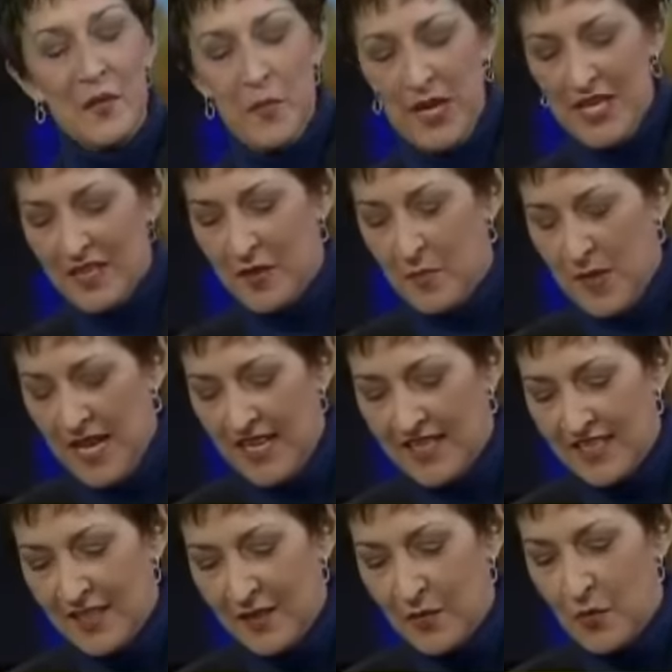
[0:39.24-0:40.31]
piece of
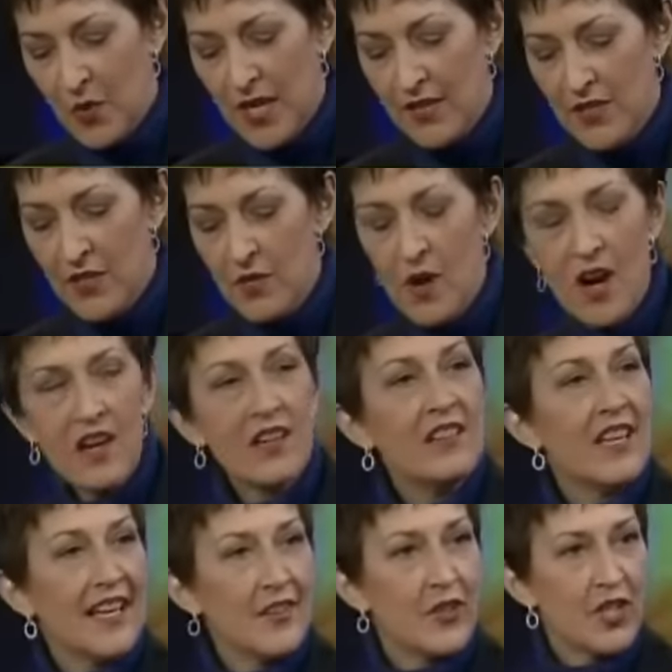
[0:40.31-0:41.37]
plastic, when you are
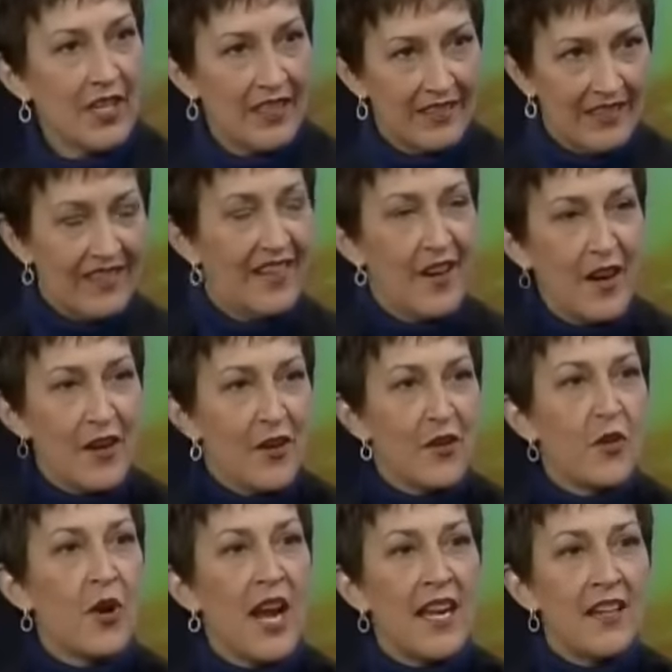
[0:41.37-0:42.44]
clenching or you're
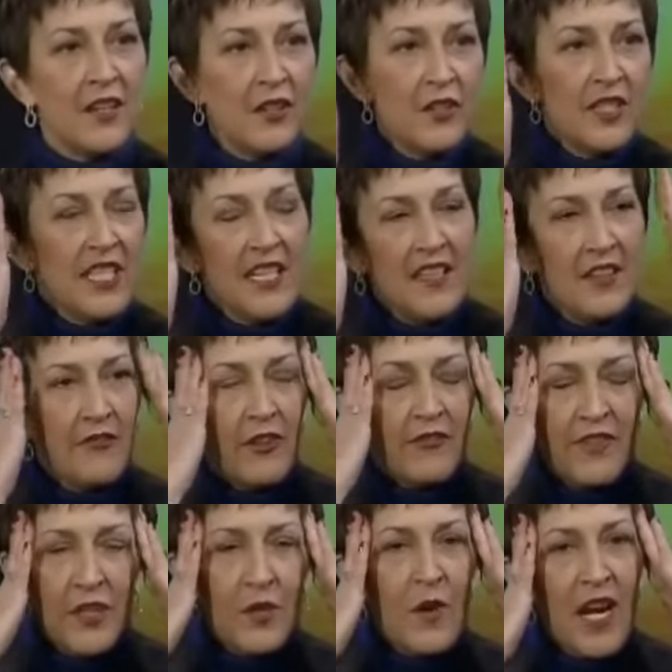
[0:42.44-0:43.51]
grinding your teeth, if you
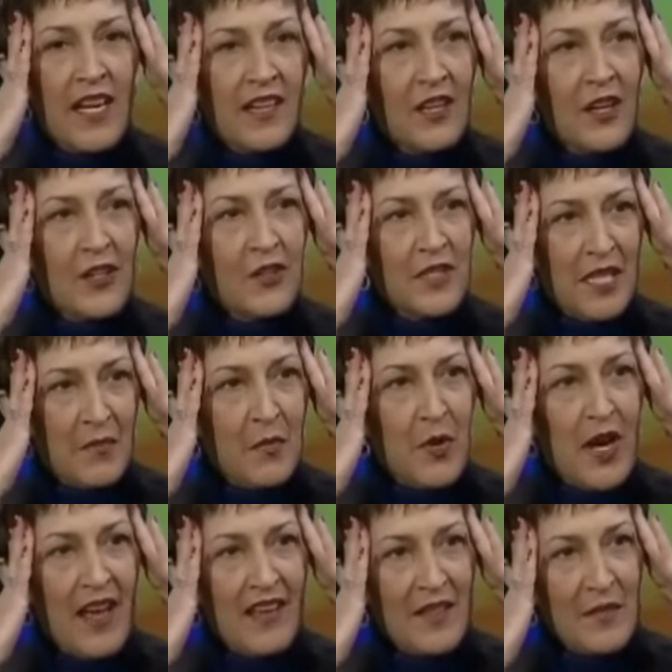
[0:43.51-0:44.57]
feel right here on your
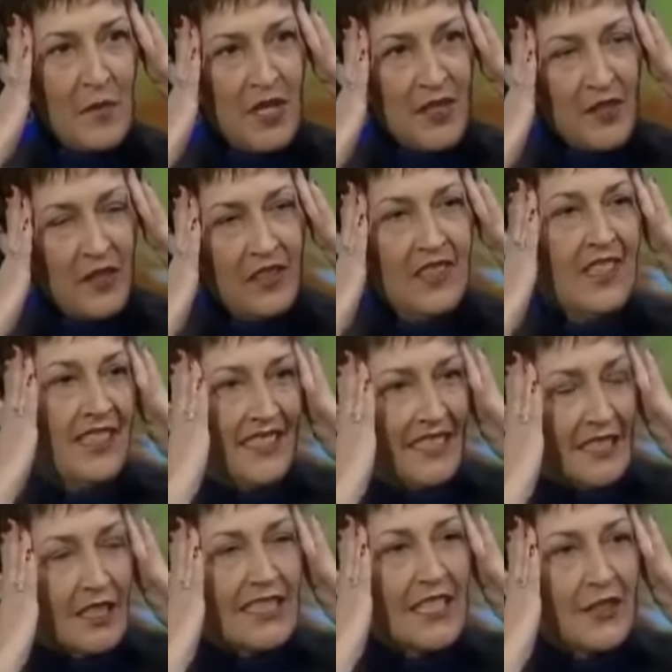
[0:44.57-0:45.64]
temporalis muscle, mm
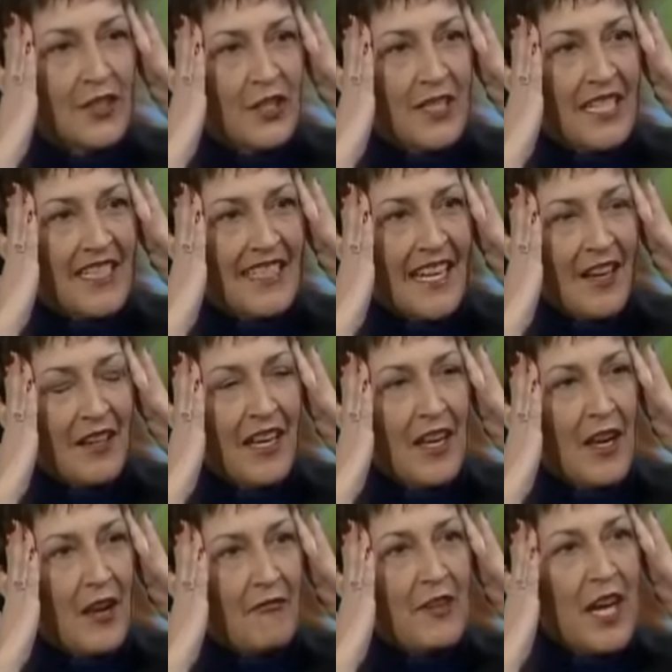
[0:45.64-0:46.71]
-hmm. clench your teeth. Yeah. Out.
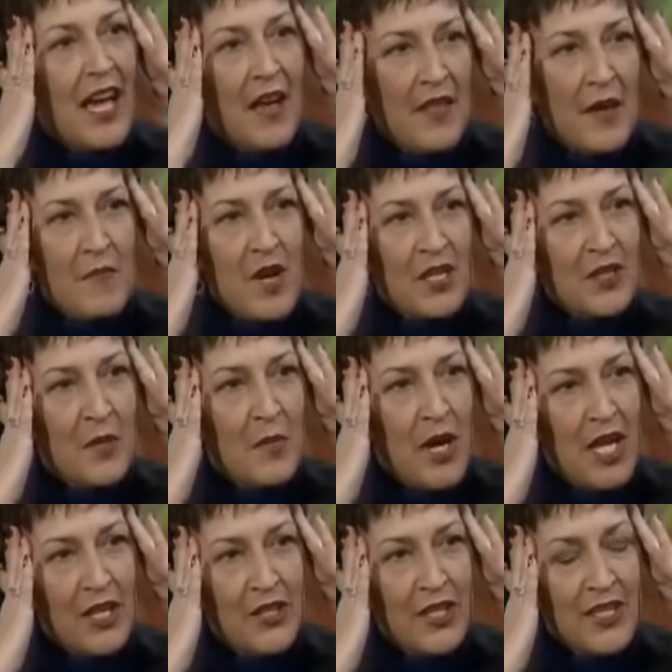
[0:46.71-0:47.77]
Feel how that muscle mm -hmm.
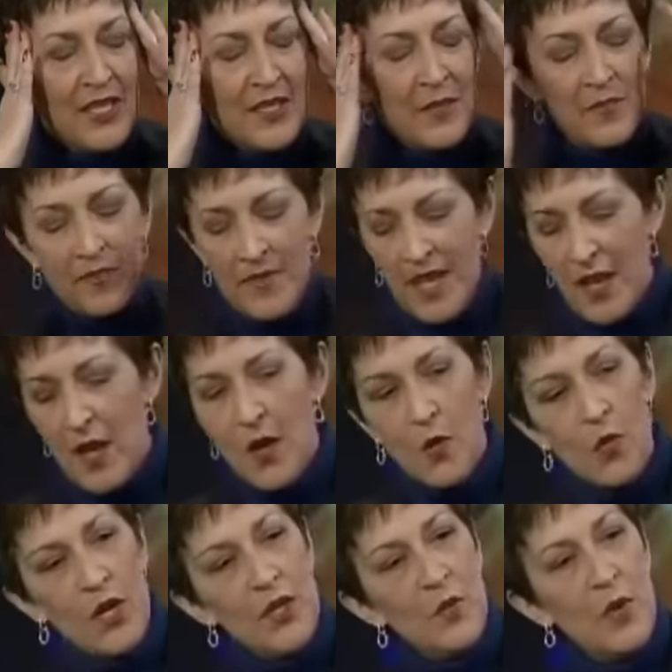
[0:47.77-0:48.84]
bulges? Mm -hmm.
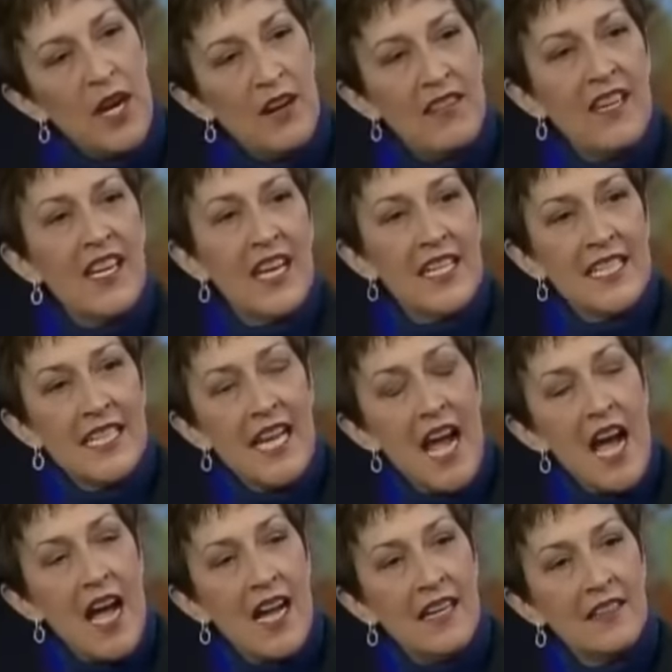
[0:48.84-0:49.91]
When you wear the
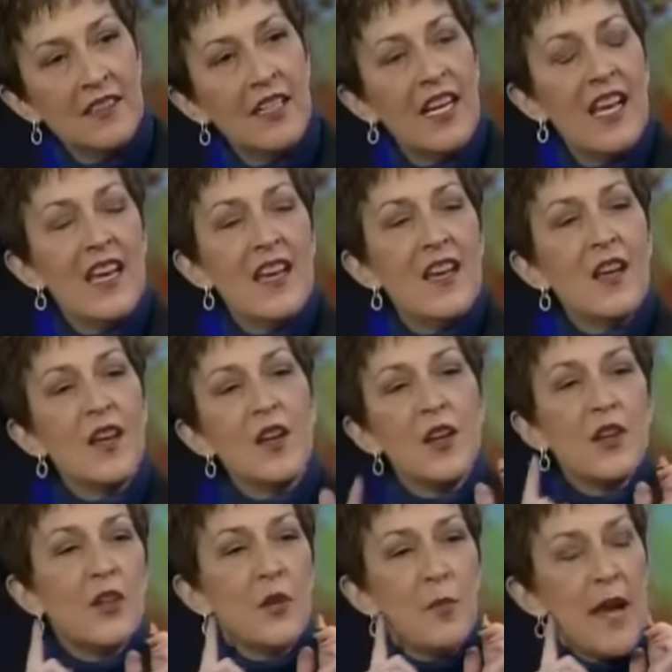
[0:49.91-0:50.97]
NTI,
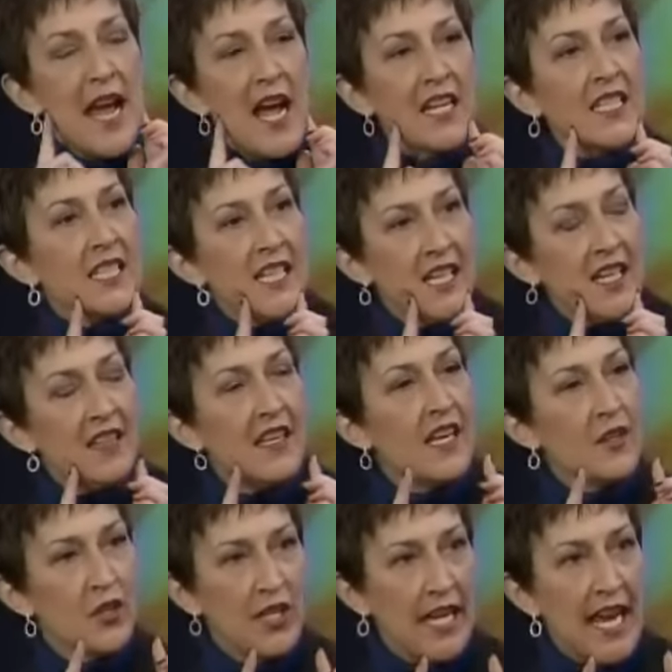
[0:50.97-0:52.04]
your back teeth and
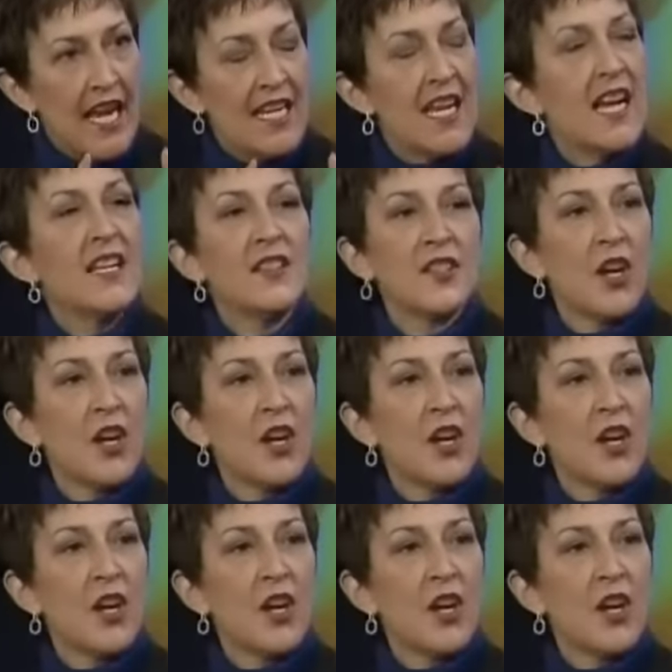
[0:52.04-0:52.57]
your canines